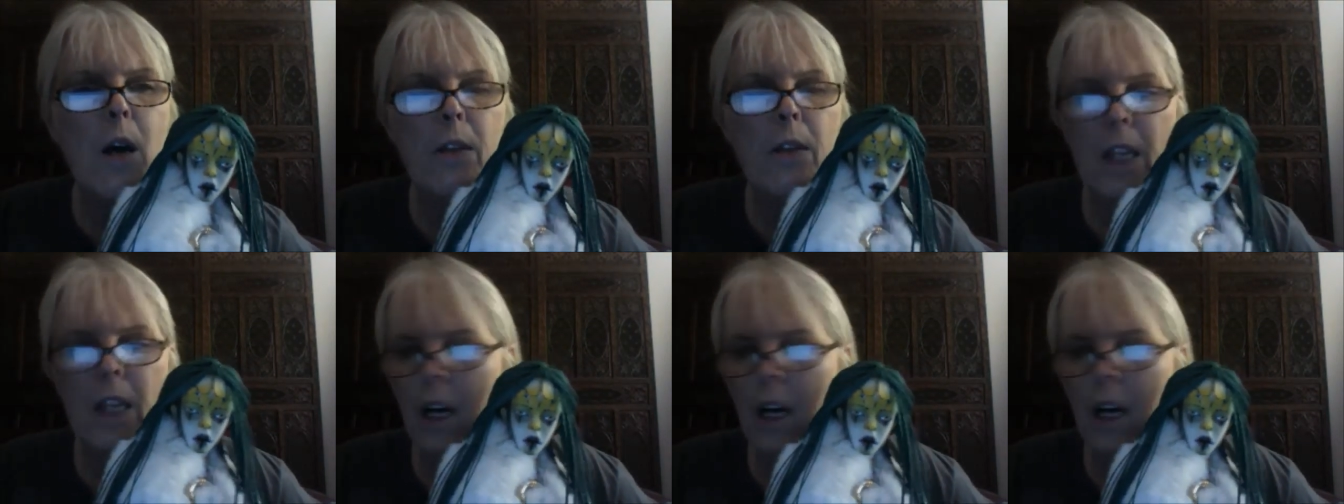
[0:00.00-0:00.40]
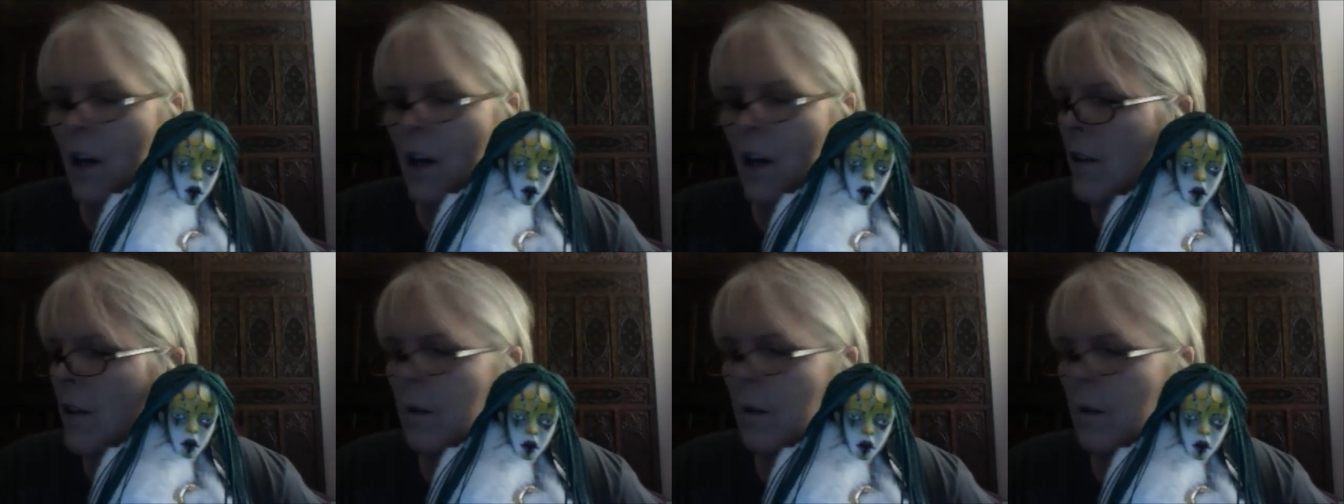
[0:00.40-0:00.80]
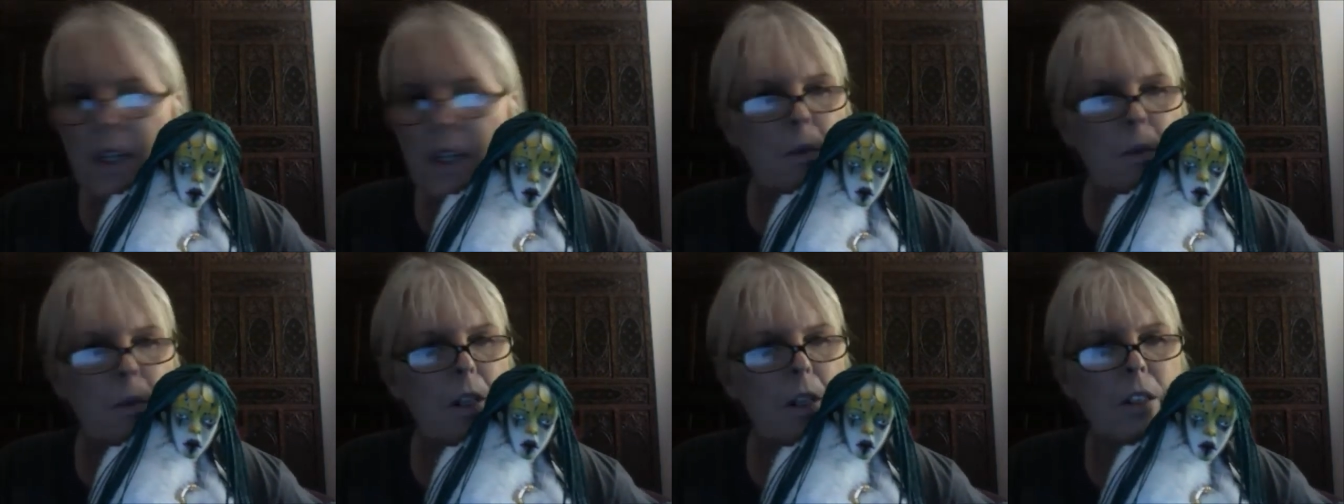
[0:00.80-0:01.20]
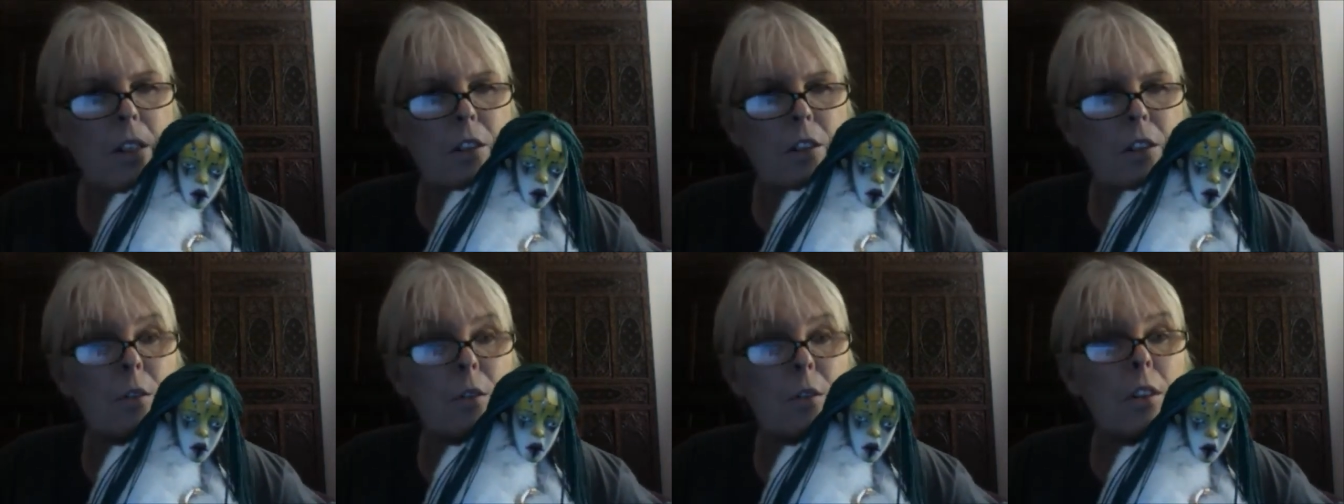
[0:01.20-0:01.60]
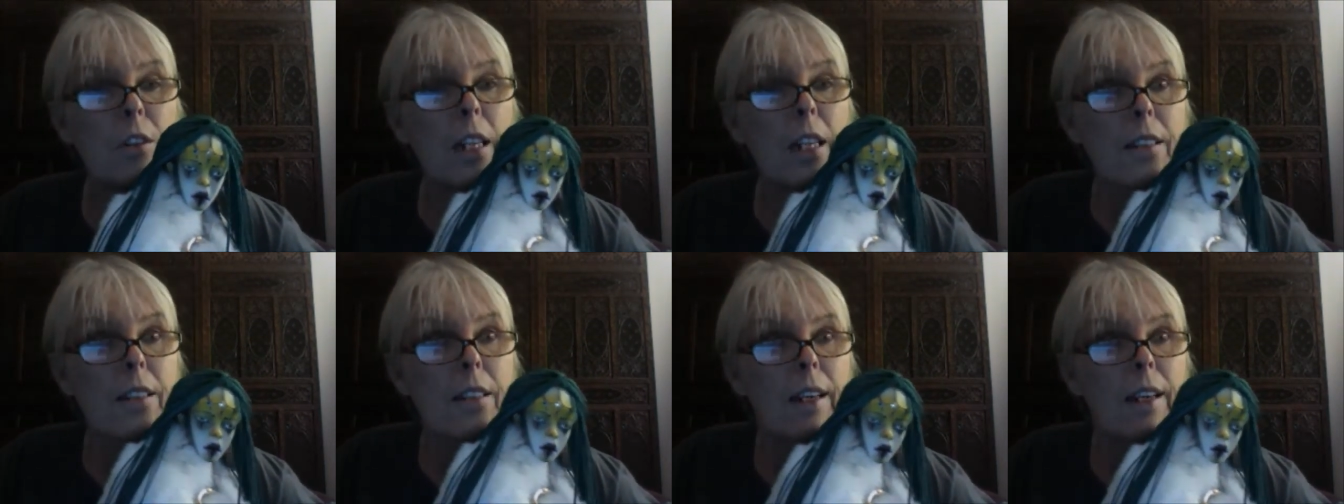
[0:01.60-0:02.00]
The other one I wanted to show you
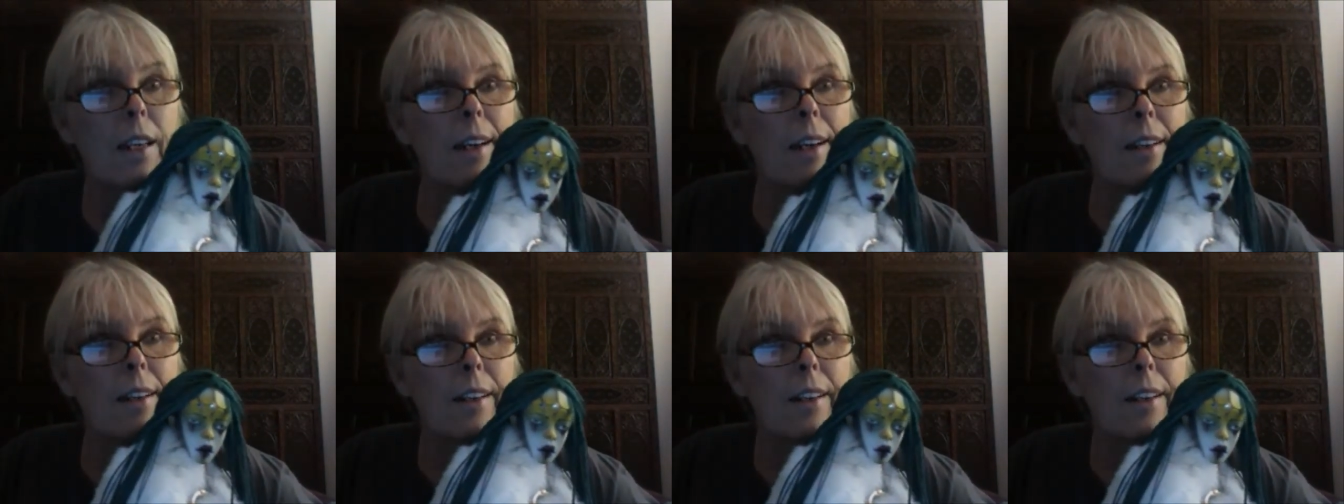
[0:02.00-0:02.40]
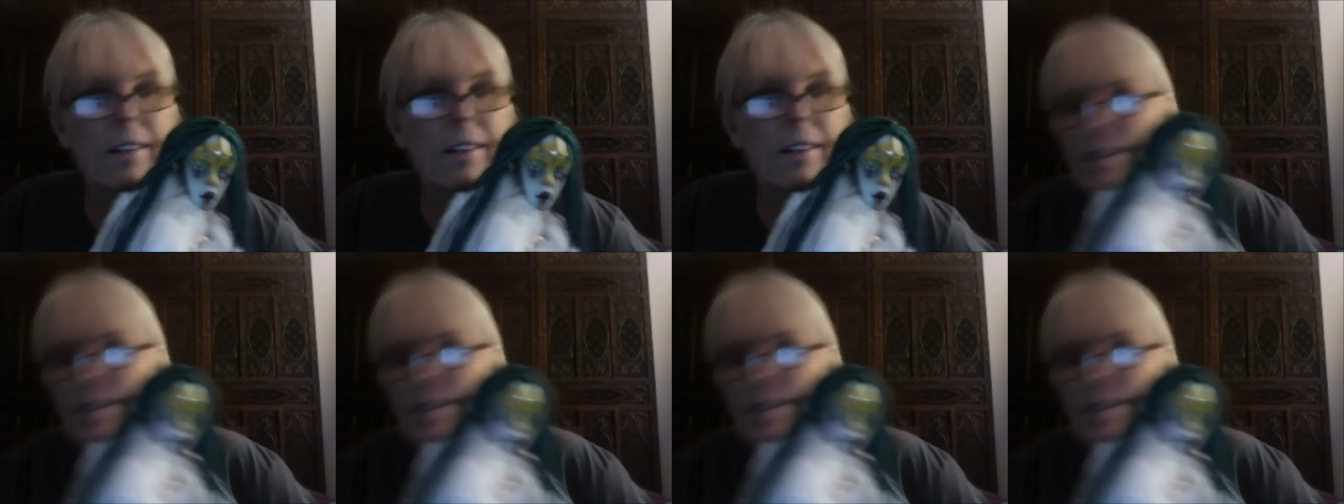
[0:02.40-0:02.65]
guys, hang on.